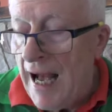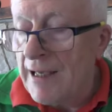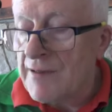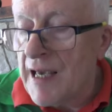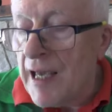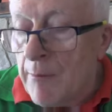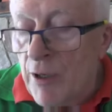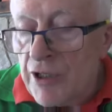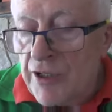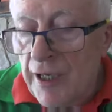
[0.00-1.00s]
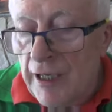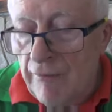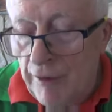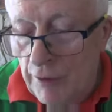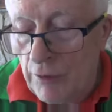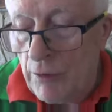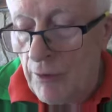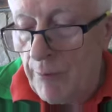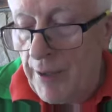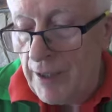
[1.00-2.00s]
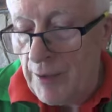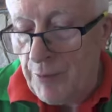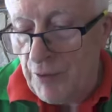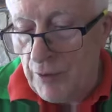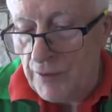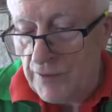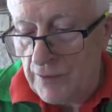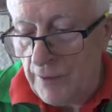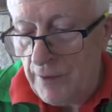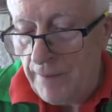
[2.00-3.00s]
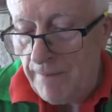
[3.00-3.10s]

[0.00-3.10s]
as immaterial by the person.